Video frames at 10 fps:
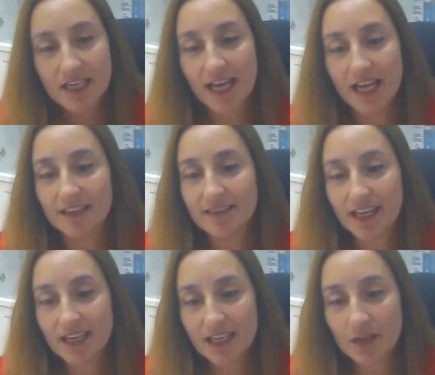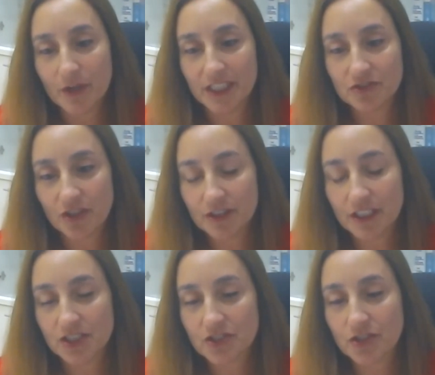And then I went on
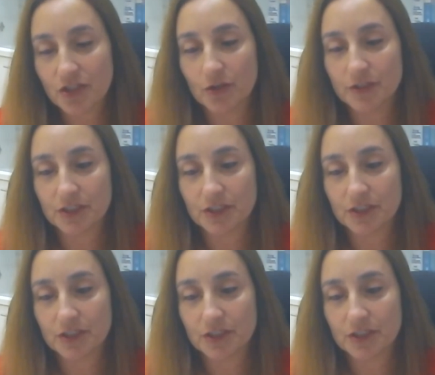and saw